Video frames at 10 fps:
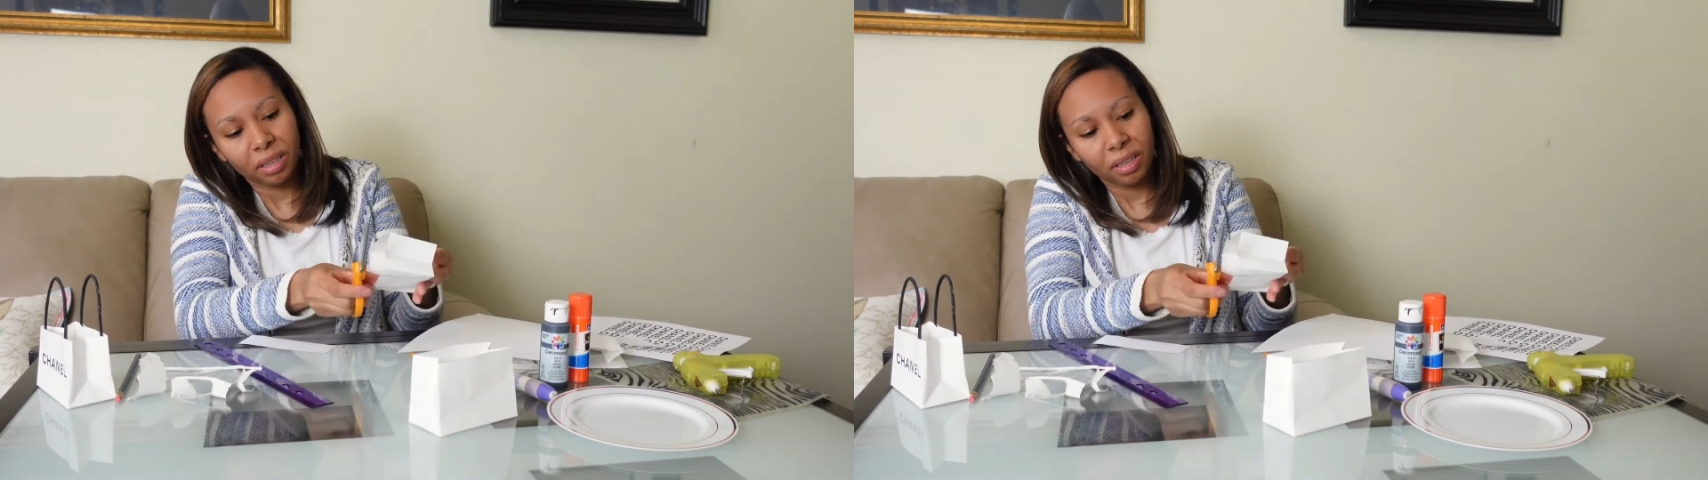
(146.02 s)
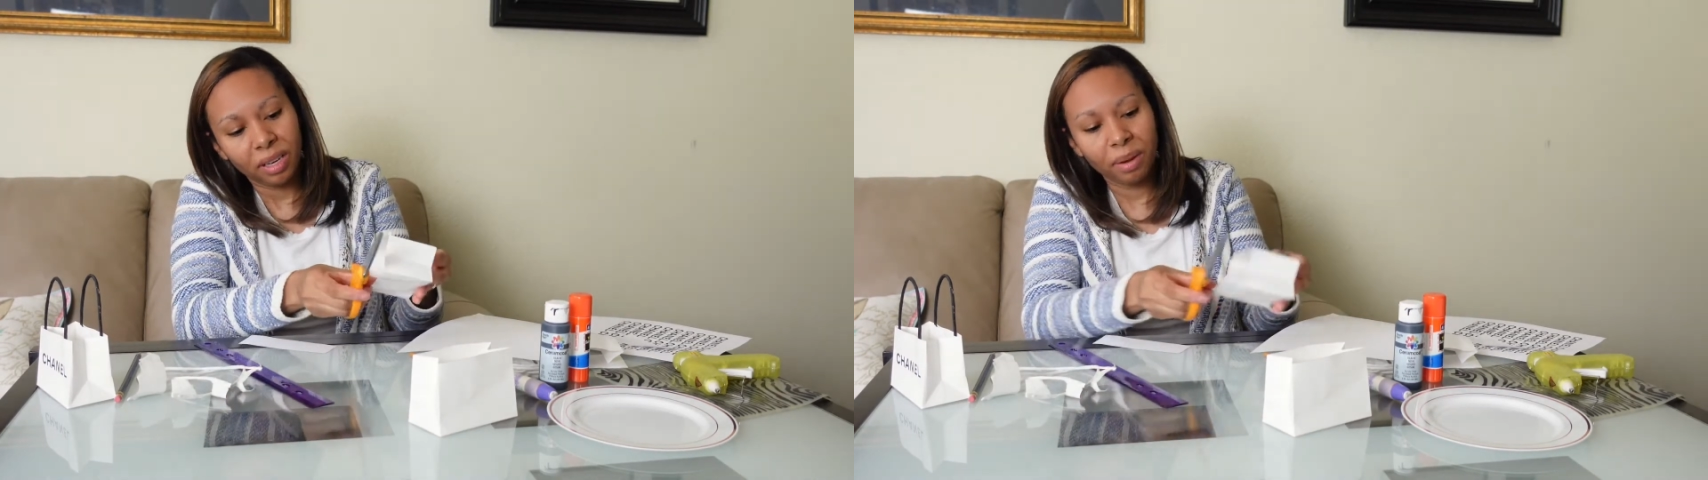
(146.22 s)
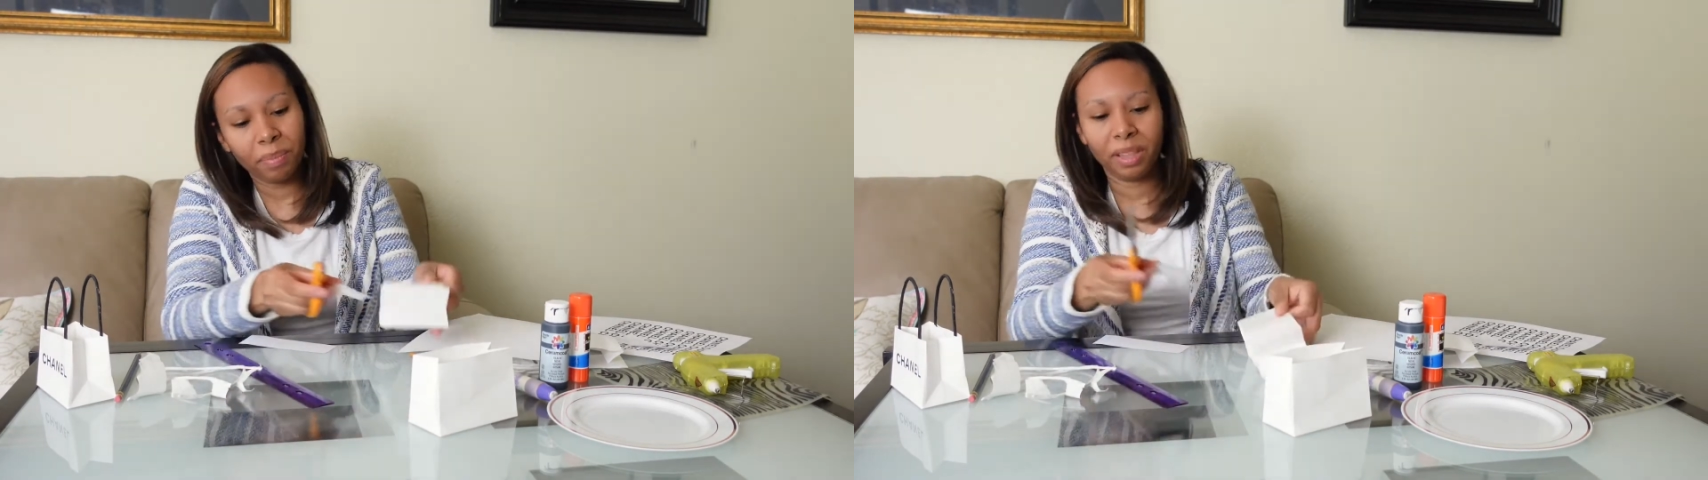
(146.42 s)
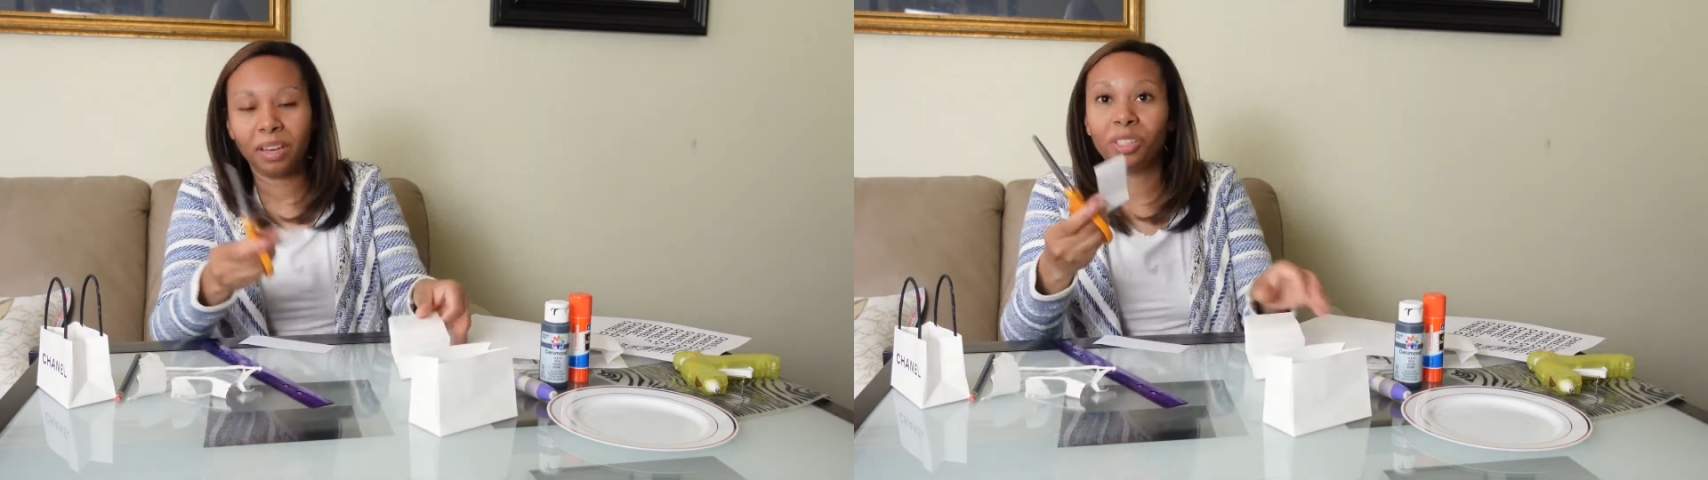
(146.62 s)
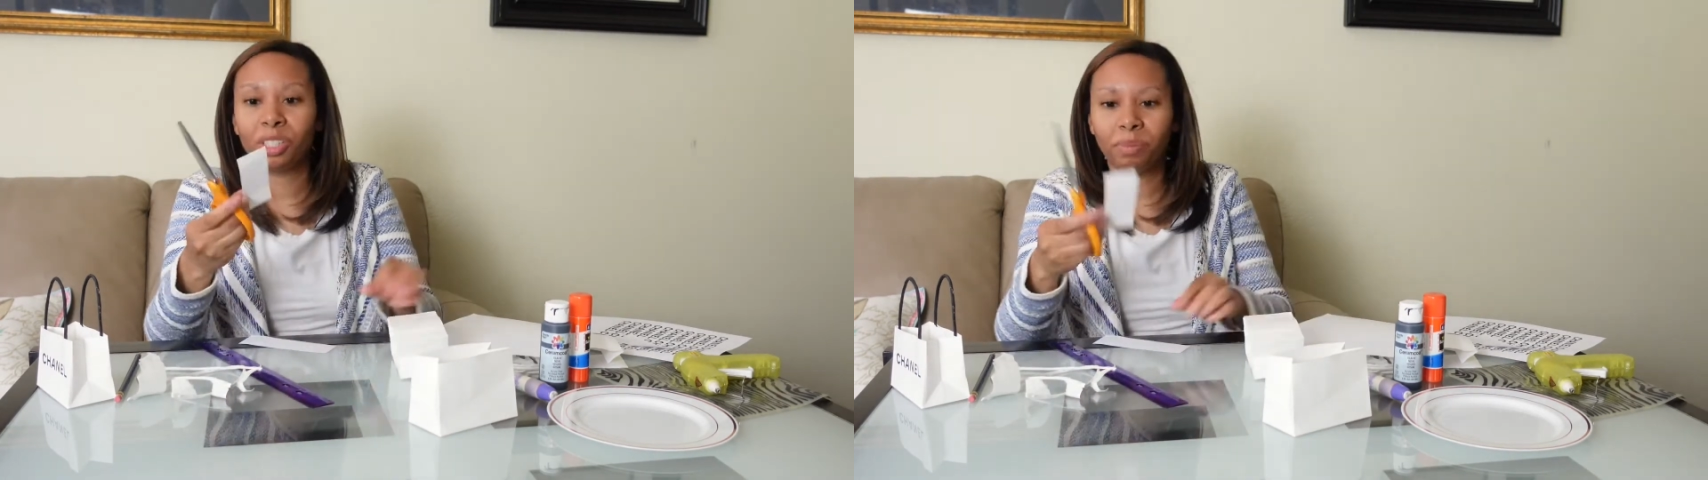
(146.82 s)
Yep, and then
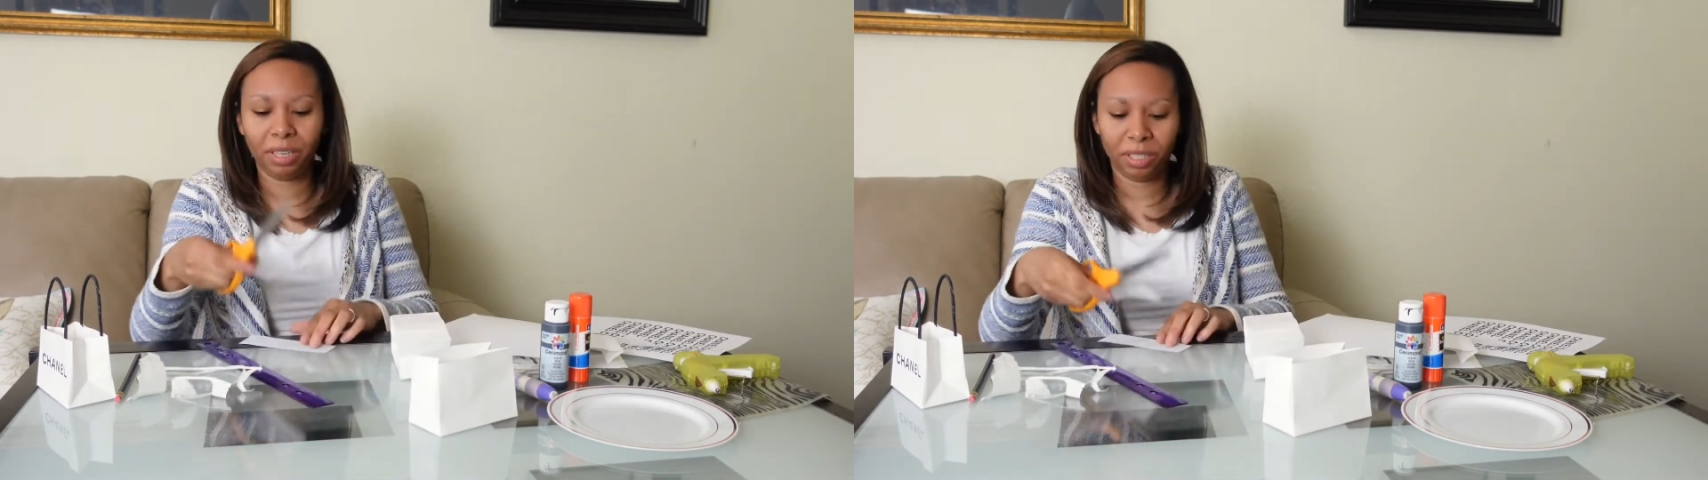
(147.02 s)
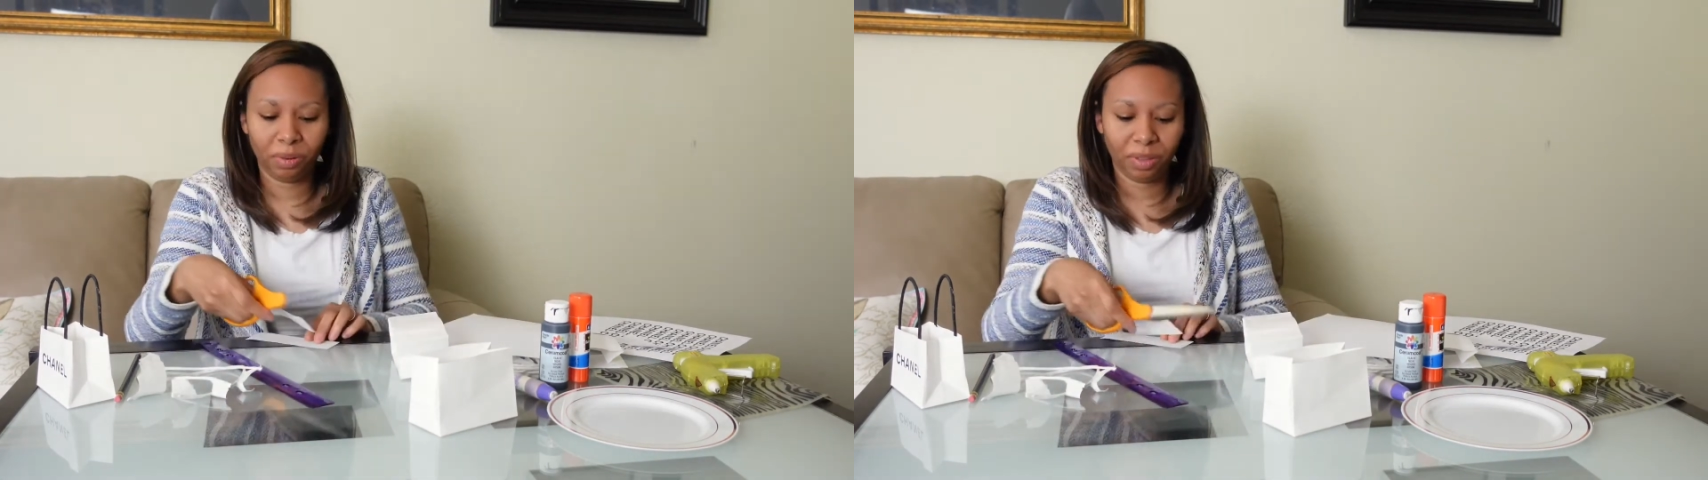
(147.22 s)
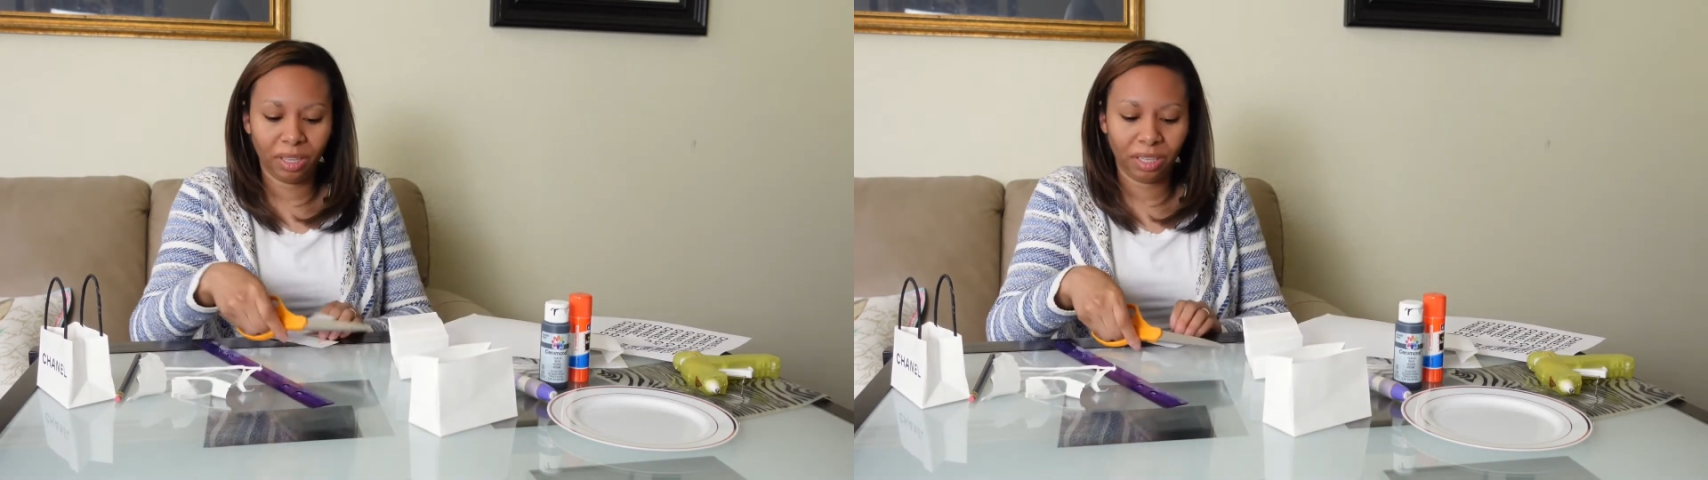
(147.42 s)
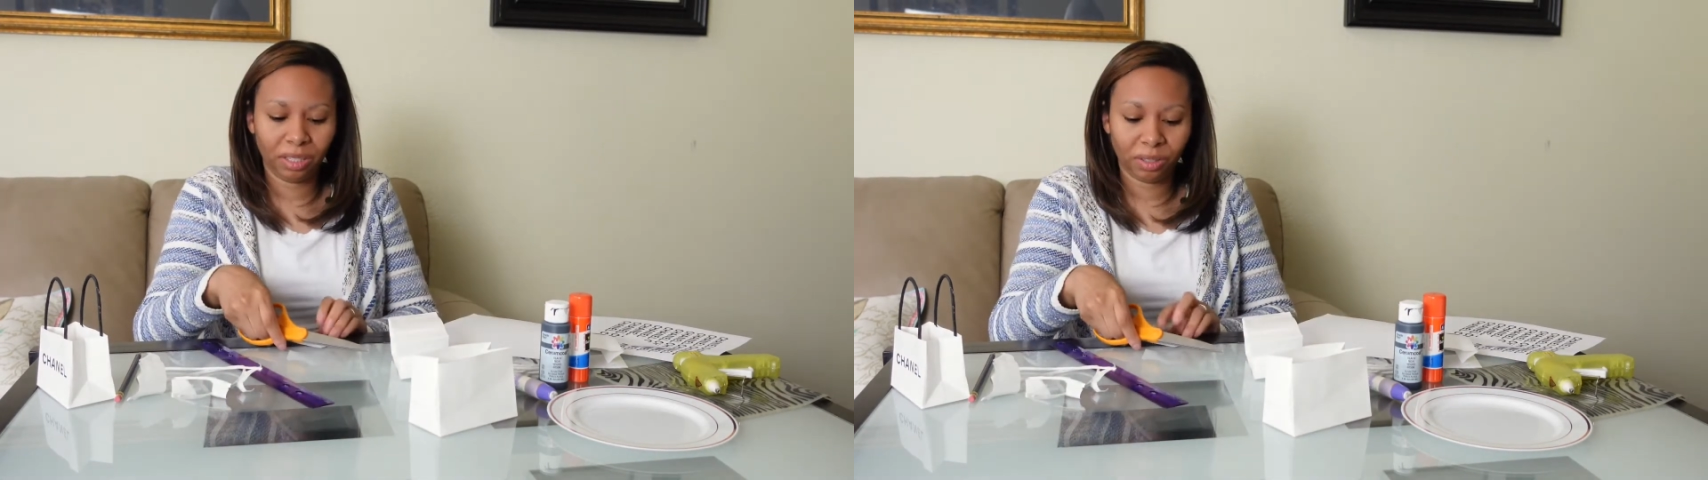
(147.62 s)
I'll just make 2 of these.